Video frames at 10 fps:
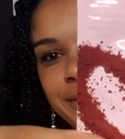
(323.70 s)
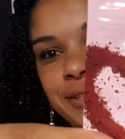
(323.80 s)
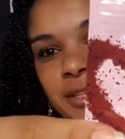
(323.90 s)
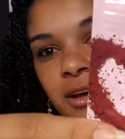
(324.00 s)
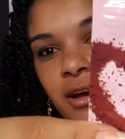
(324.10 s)

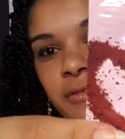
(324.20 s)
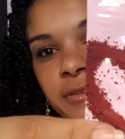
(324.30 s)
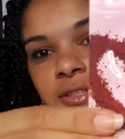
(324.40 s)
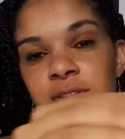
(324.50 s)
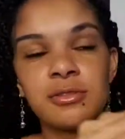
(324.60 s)
this is a
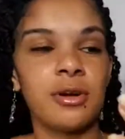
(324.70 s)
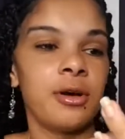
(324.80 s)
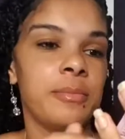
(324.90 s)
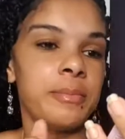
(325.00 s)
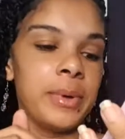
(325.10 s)
coffee
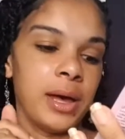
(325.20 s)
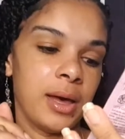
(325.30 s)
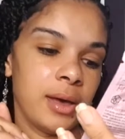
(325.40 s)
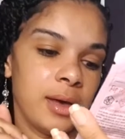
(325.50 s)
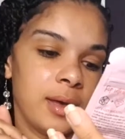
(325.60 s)
scrub
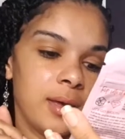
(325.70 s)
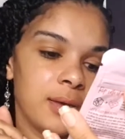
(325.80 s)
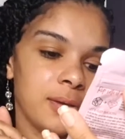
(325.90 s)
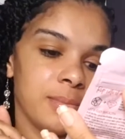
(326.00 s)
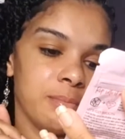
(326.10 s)

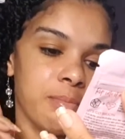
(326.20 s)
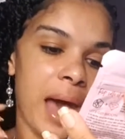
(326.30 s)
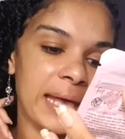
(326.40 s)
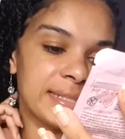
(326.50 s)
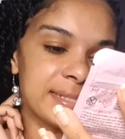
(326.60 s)
by
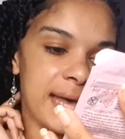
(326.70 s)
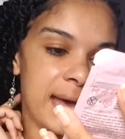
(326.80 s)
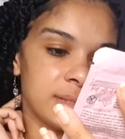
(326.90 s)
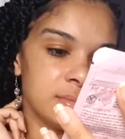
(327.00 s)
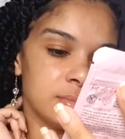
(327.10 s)
Mind
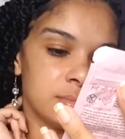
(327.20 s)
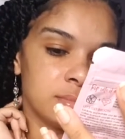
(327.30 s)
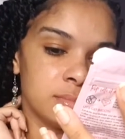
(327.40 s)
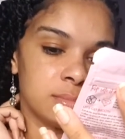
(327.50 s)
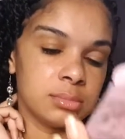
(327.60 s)

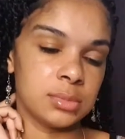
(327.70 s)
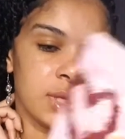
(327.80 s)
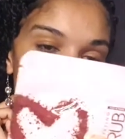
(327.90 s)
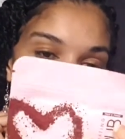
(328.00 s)
is